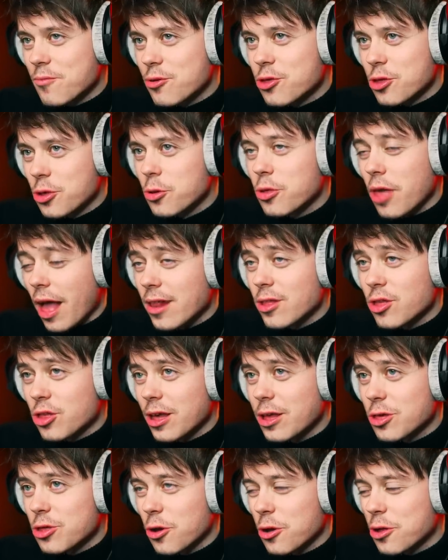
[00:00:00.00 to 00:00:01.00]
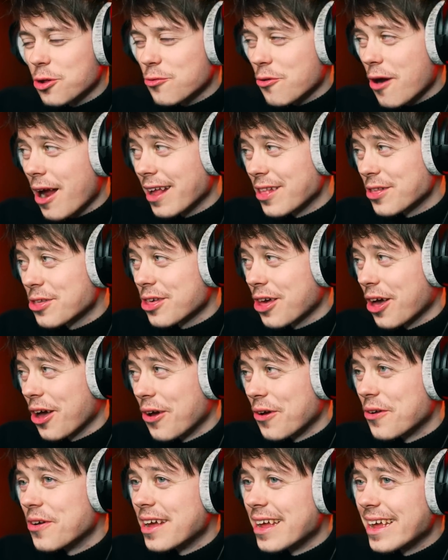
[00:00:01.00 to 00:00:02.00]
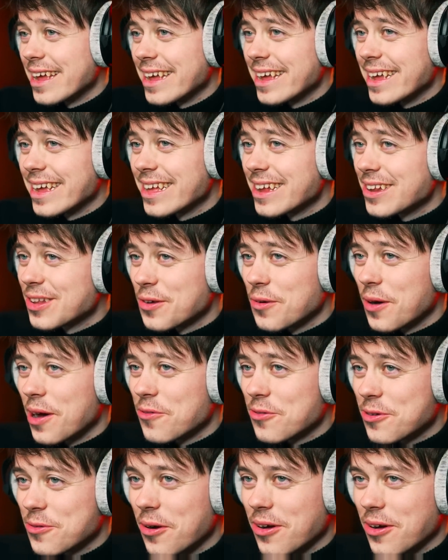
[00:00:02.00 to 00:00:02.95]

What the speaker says: produce and sing Chocolate Rain, so he can do whatever he